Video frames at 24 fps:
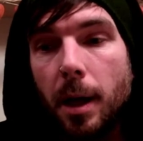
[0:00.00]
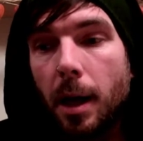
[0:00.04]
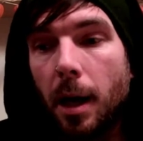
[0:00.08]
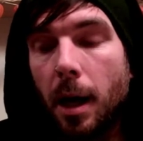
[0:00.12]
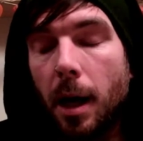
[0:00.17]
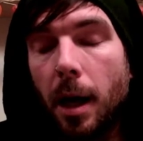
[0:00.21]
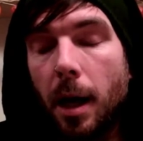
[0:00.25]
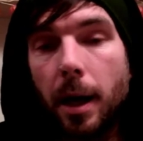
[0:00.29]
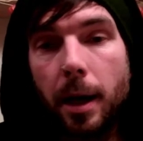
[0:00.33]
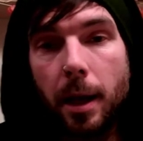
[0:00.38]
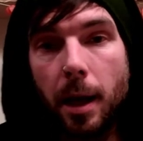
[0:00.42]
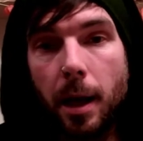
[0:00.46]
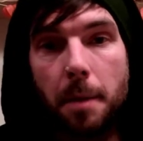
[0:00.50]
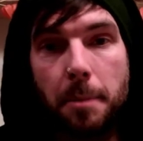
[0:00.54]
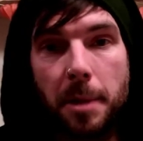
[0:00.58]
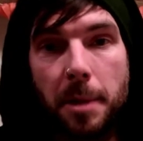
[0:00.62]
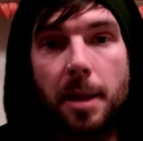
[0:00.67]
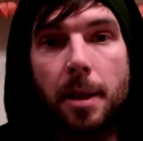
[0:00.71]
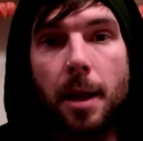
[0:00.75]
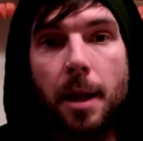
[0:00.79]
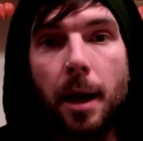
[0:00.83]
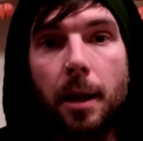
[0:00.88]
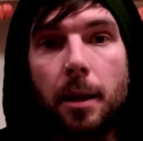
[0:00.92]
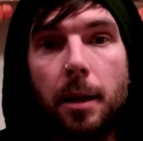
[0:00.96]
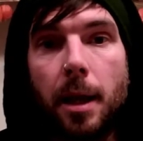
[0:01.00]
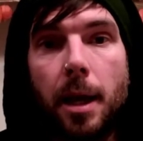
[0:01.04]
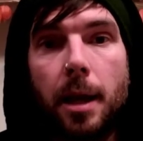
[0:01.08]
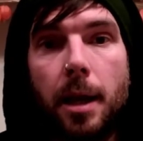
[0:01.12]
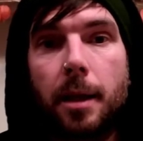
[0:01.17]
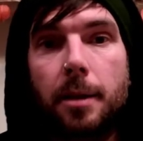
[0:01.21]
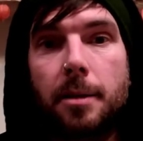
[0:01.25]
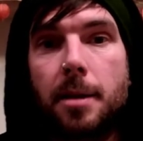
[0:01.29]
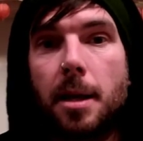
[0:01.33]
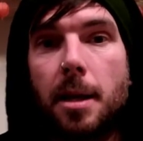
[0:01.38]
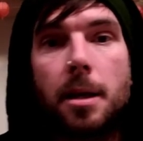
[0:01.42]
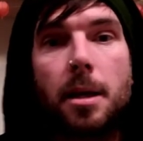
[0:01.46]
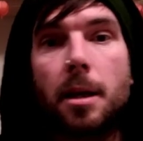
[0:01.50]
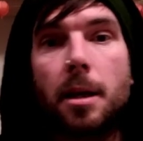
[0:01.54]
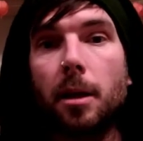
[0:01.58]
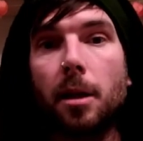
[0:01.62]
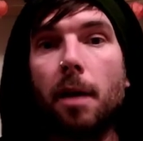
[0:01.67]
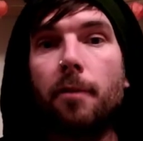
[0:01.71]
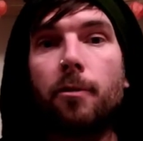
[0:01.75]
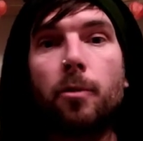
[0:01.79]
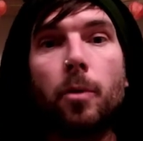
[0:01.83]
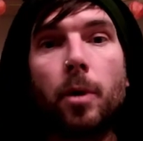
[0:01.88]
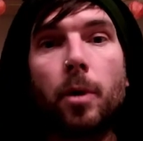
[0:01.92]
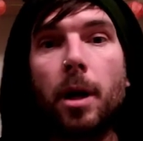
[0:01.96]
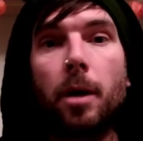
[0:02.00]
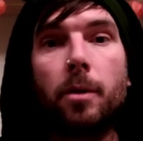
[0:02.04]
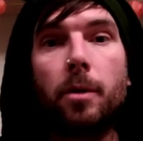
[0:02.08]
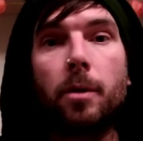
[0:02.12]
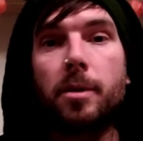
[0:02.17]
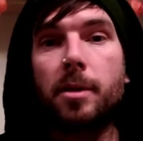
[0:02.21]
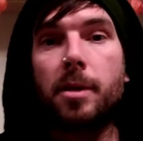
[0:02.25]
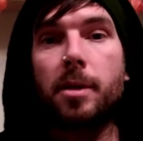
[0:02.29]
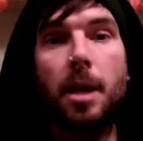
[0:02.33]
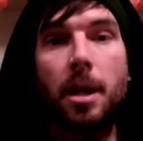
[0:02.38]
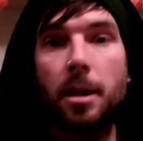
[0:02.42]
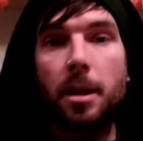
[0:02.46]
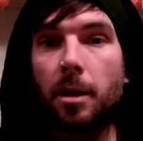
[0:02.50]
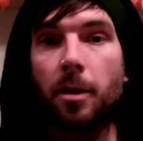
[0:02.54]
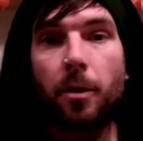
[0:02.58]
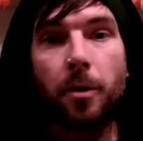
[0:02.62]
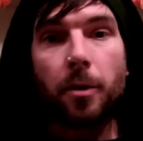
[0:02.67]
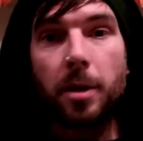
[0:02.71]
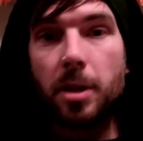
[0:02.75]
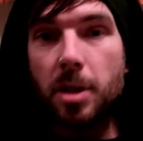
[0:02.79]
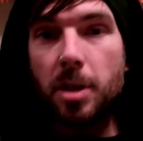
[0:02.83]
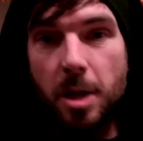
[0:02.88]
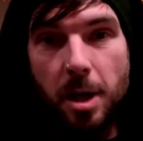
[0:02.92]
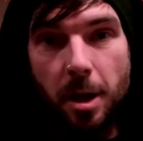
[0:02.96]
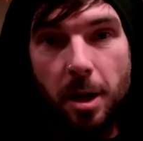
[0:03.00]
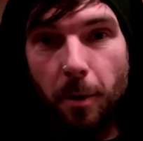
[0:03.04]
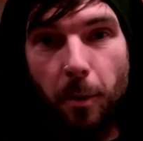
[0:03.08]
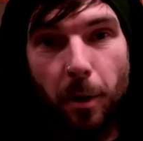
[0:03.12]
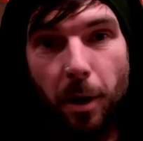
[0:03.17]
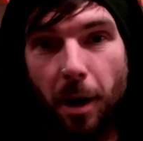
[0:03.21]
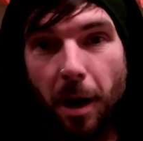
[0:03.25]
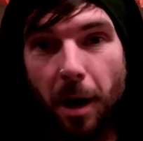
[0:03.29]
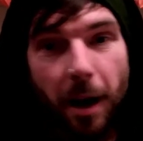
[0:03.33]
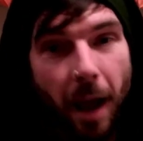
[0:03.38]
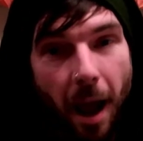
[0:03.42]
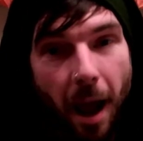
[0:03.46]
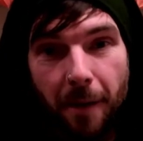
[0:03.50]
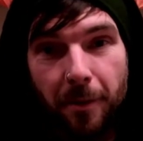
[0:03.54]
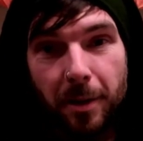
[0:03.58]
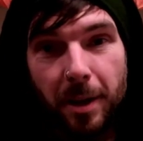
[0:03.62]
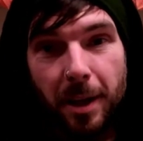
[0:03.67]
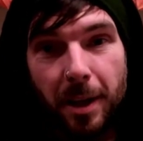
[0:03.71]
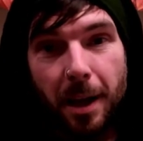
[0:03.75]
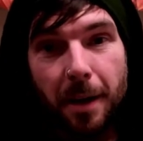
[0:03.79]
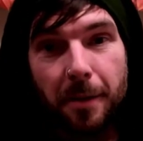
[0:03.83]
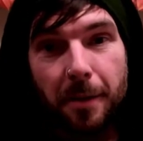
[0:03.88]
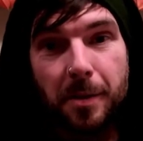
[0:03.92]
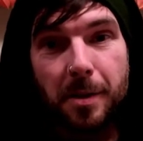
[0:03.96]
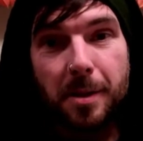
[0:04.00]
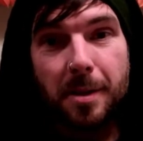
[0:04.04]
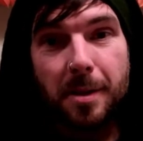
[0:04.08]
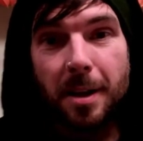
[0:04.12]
And I mean that. Like taking a loved one out and saying, this year we're not having gifts.